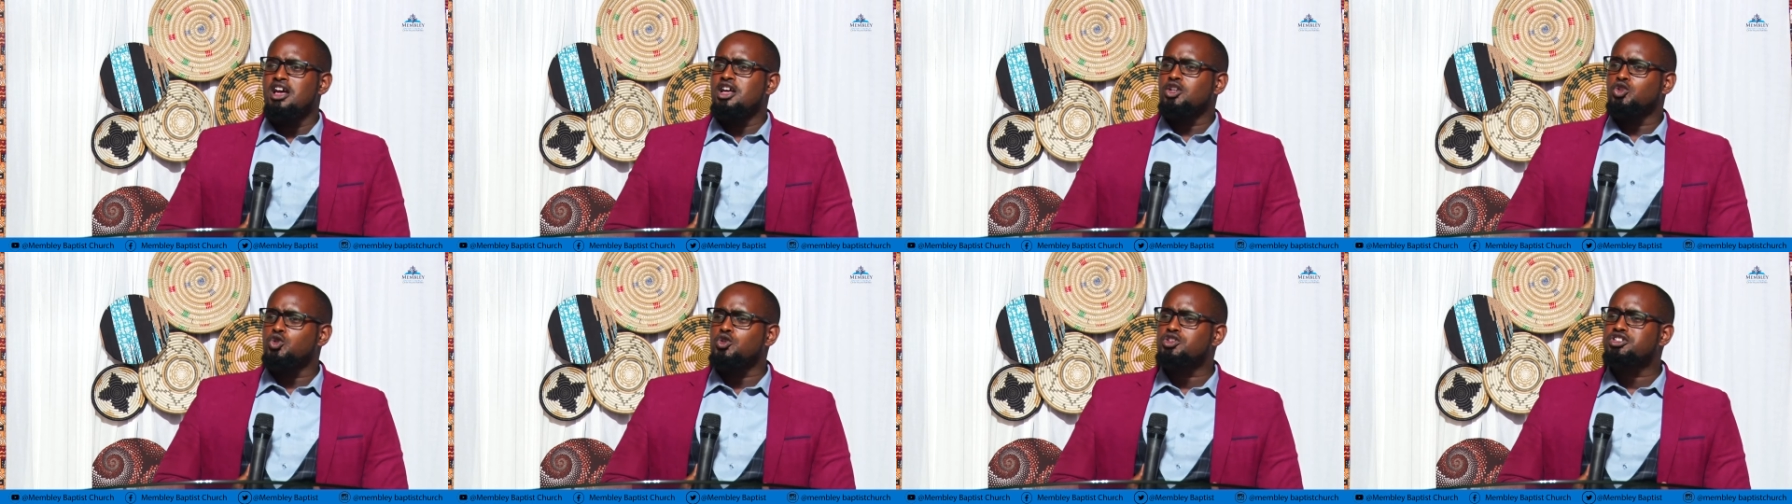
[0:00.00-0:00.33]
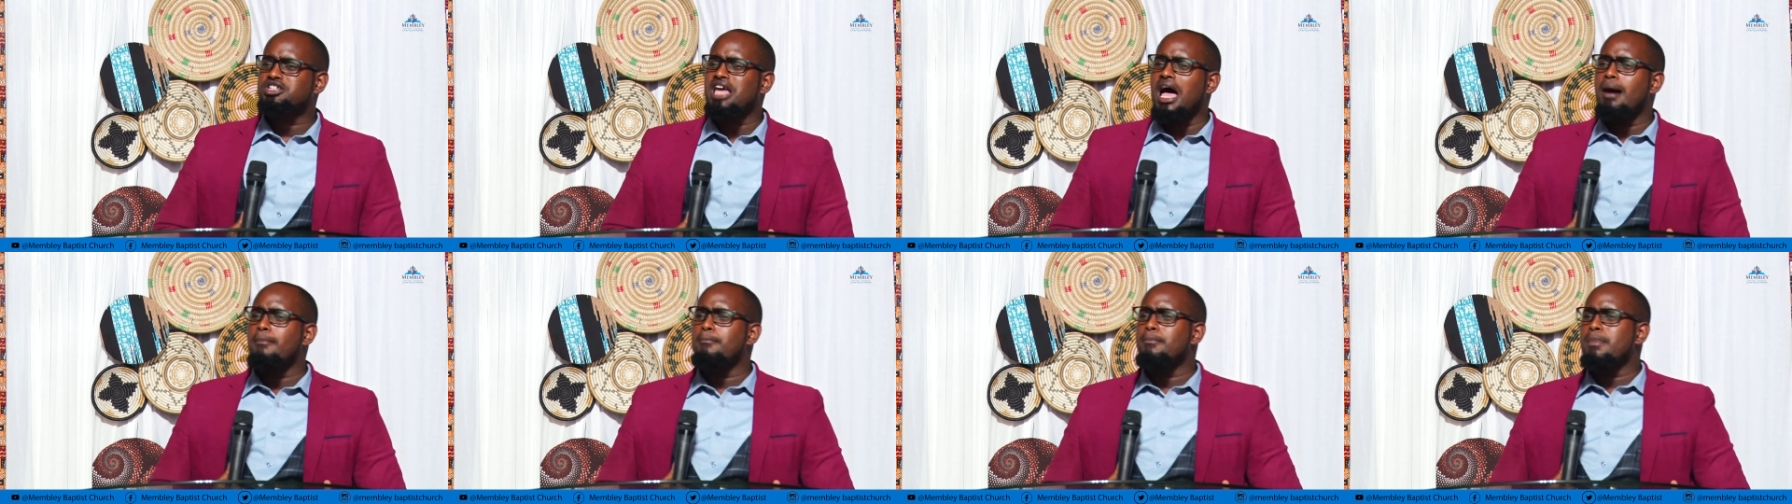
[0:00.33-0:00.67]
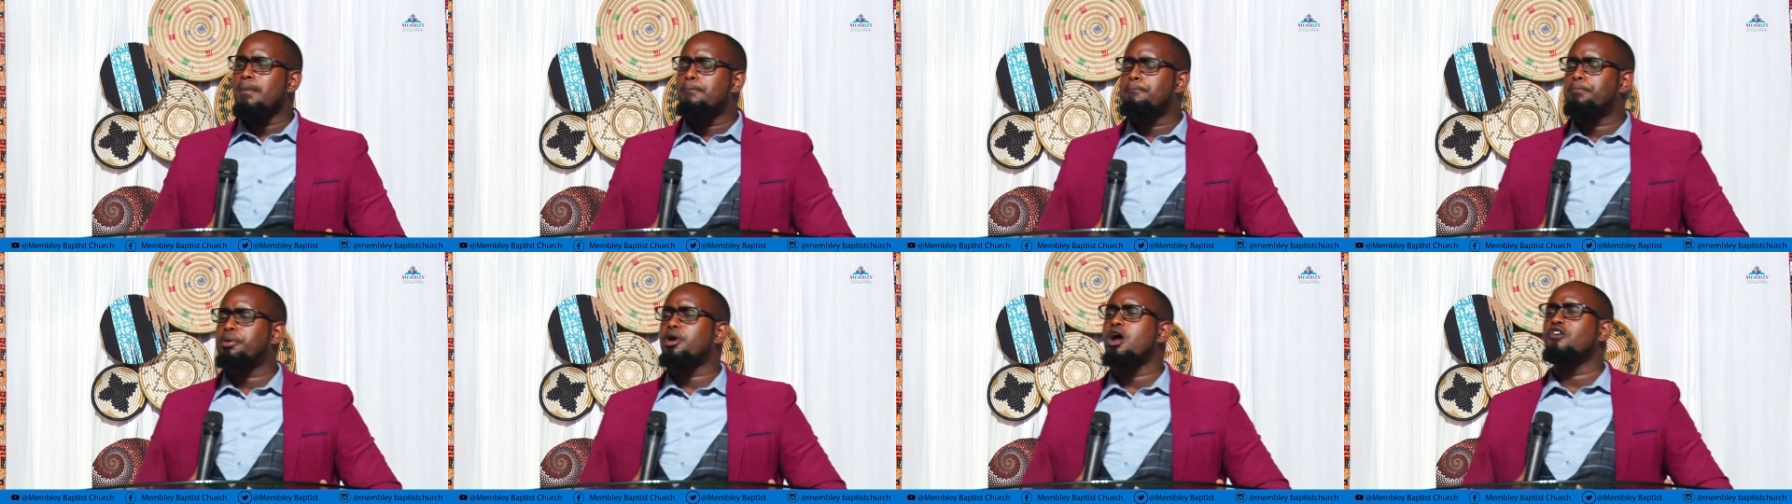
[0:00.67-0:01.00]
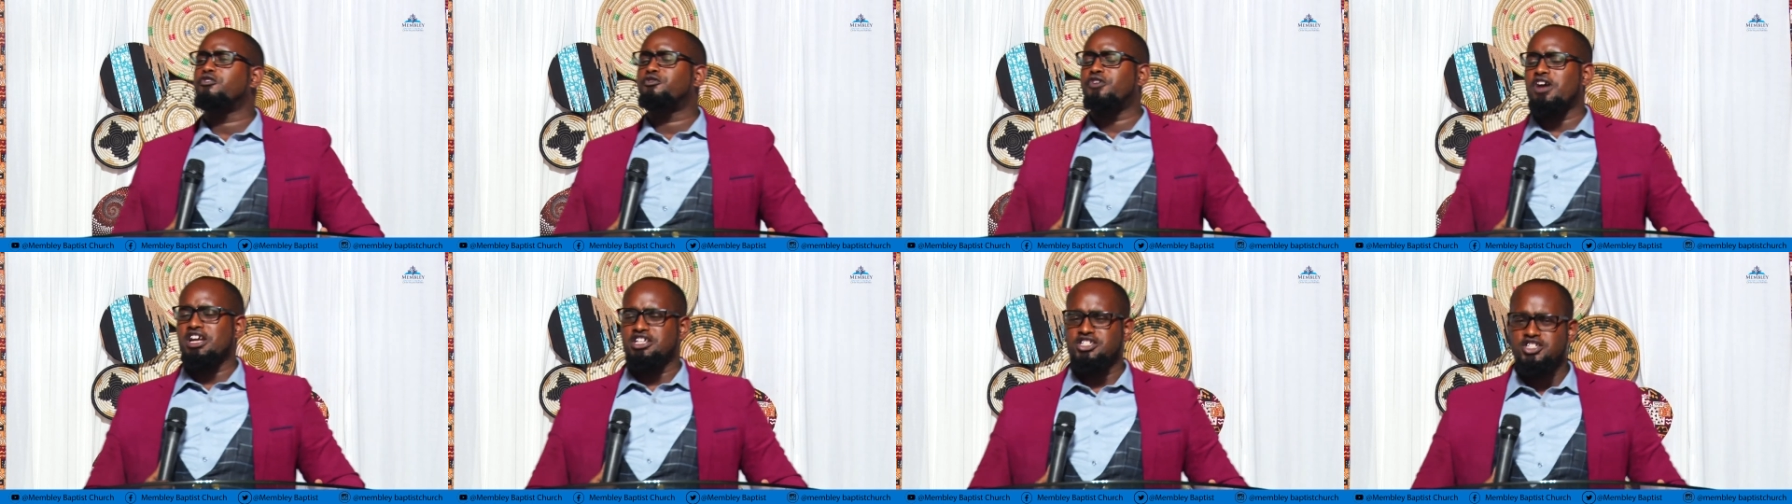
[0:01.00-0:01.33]
to some
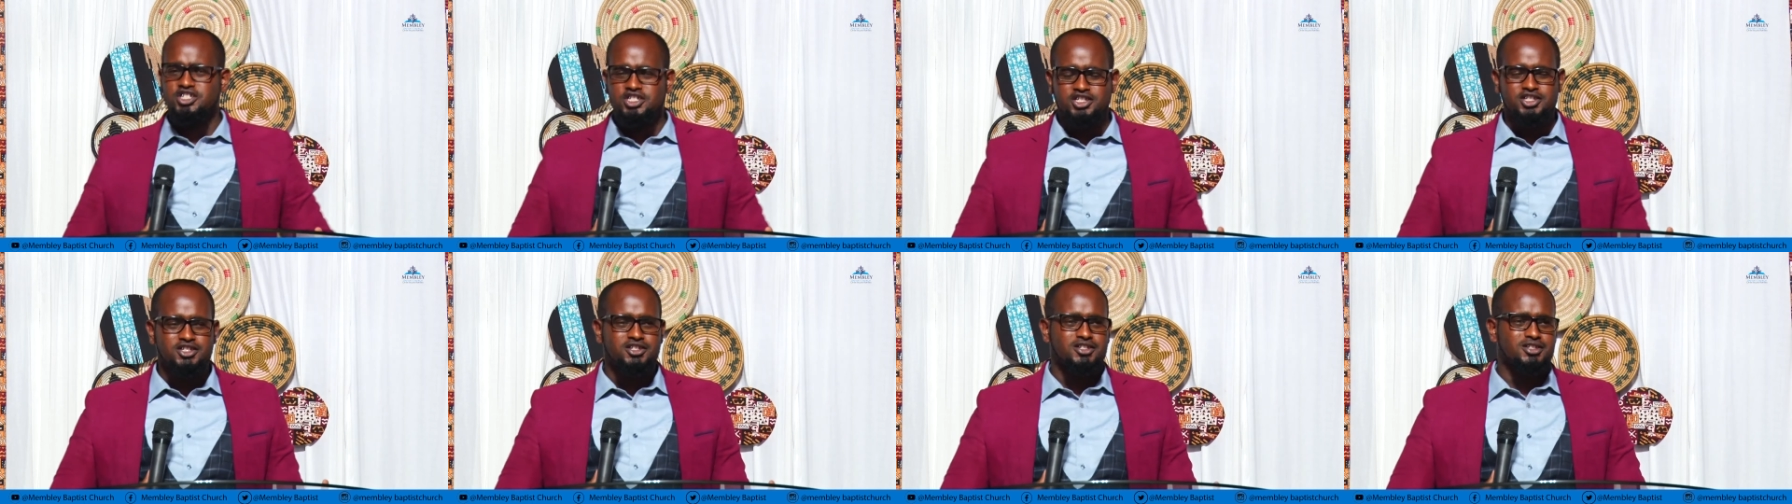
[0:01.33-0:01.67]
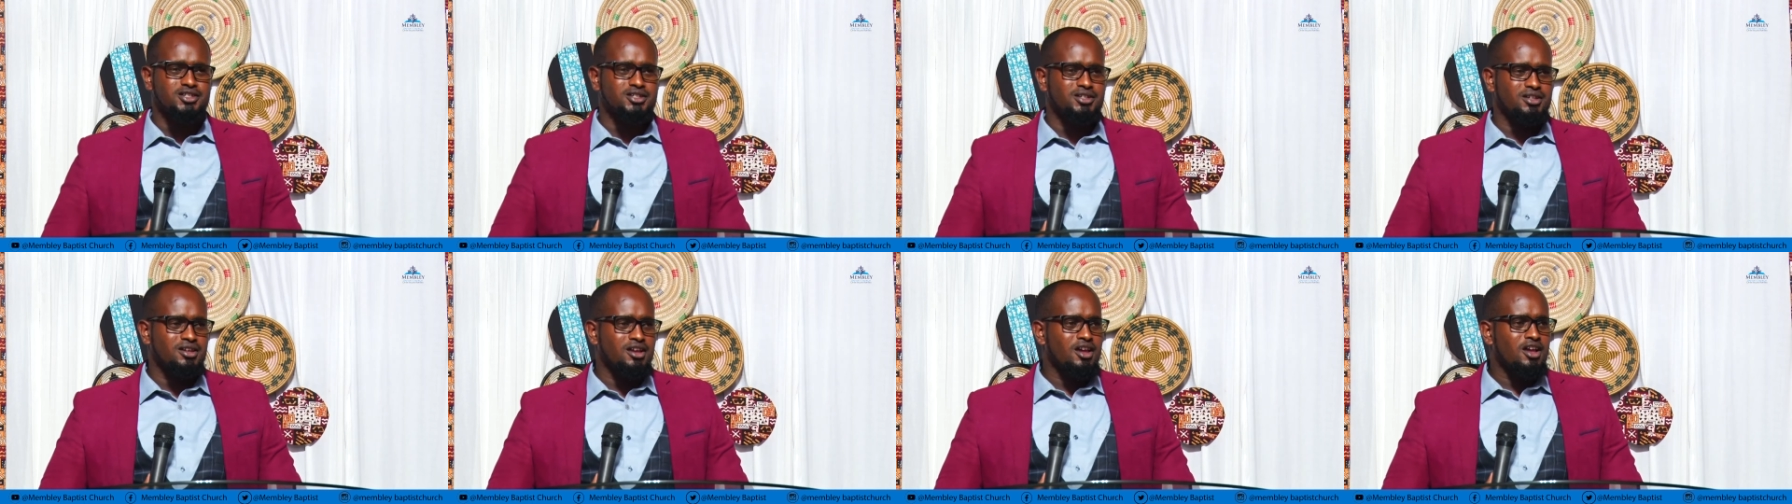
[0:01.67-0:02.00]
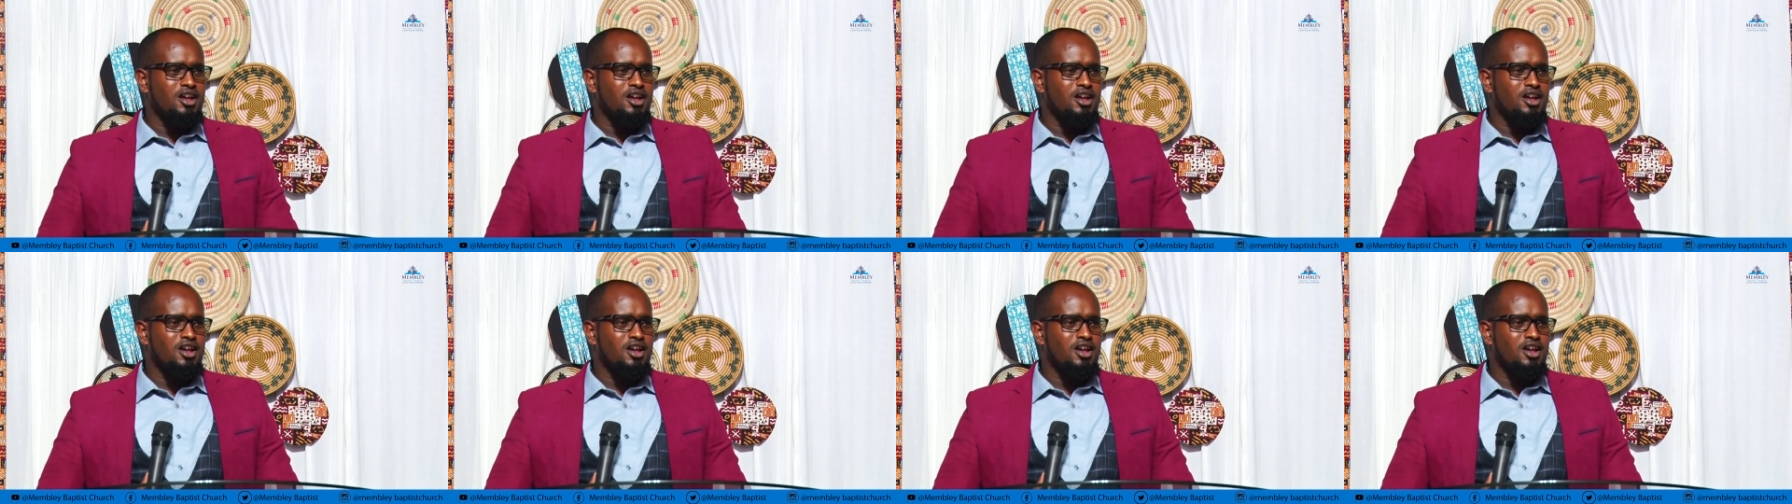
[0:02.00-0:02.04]
prophets.